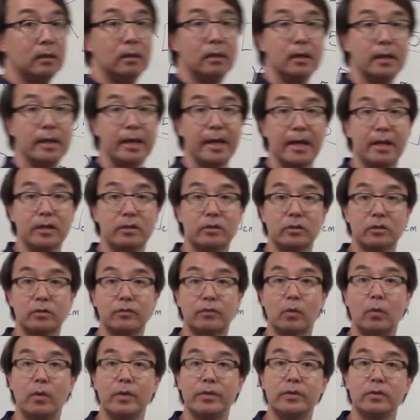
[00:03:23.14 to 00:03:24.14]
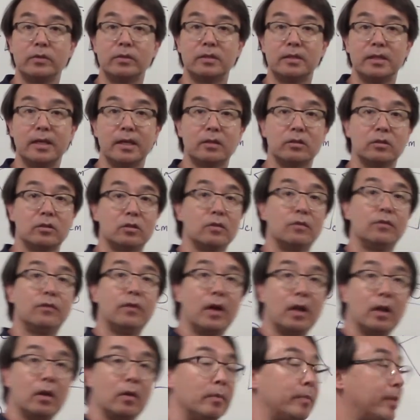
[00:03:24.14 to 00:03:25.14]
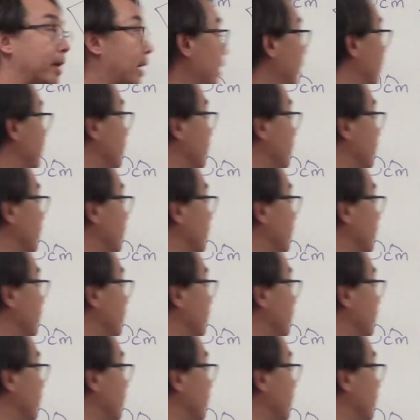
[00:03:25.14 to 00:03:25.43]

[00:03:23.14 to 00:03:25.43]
answers for 1 through 6 should follow a pattern